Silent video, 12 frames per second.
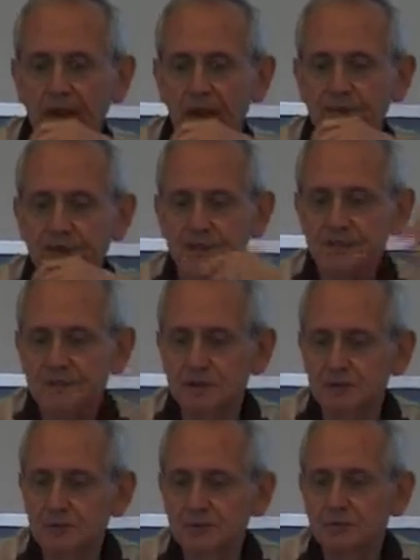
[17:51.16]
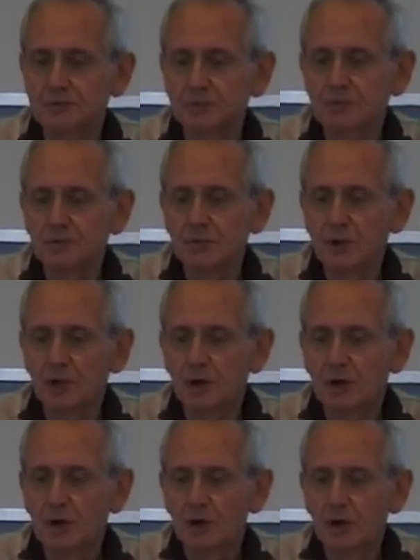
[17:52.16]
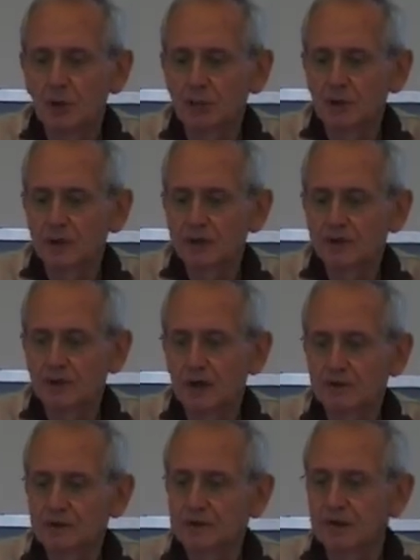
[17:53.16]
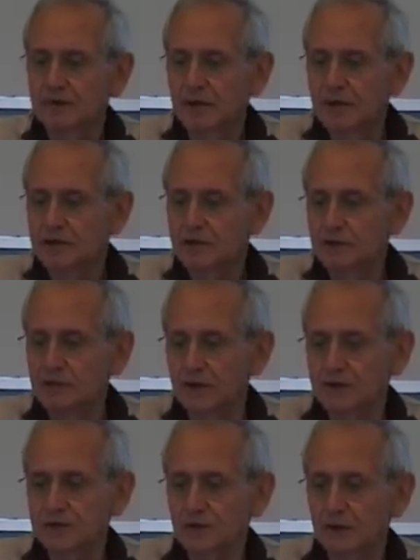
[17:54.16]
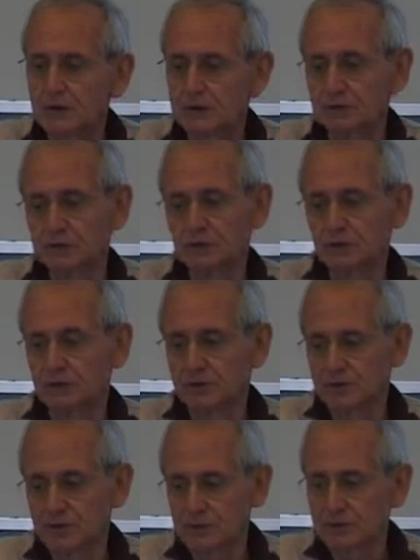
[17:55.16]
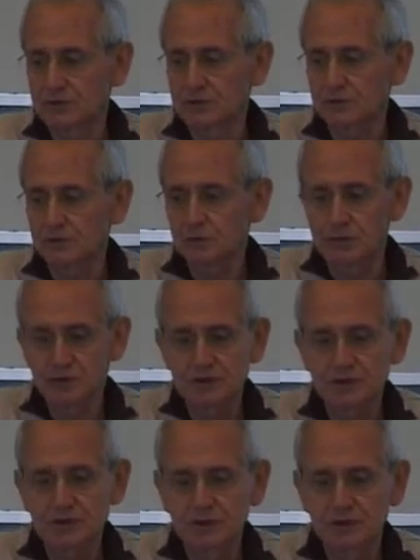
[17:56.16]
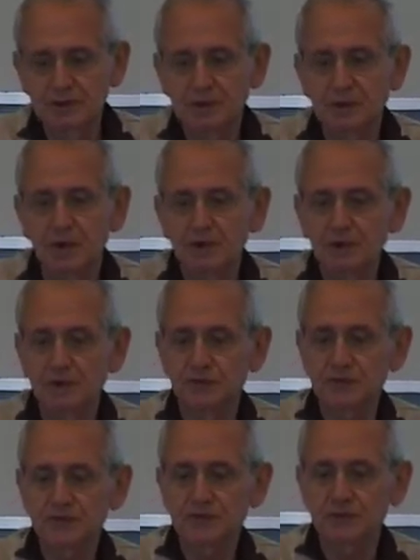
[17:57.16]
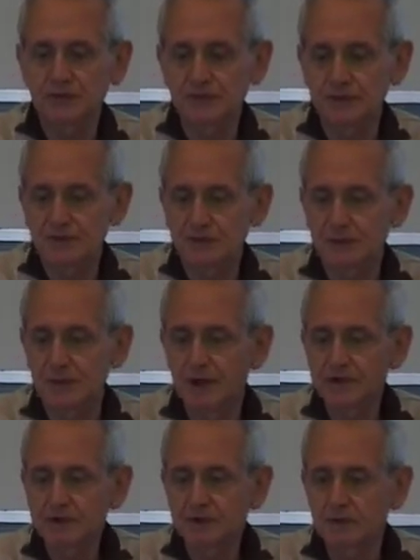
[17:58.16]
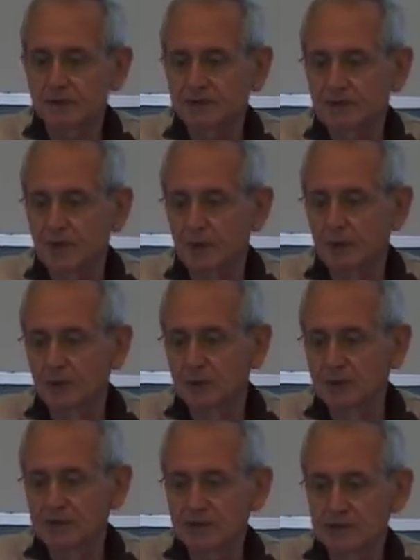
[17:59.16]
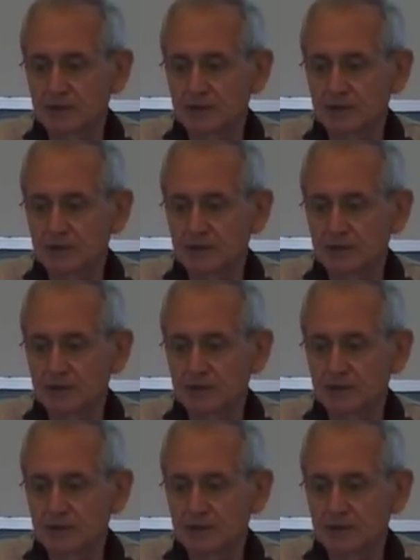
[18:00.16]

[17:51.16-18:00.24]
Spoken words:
A system operating under a range of external influences, which, in the light of a strategy based on its capabilities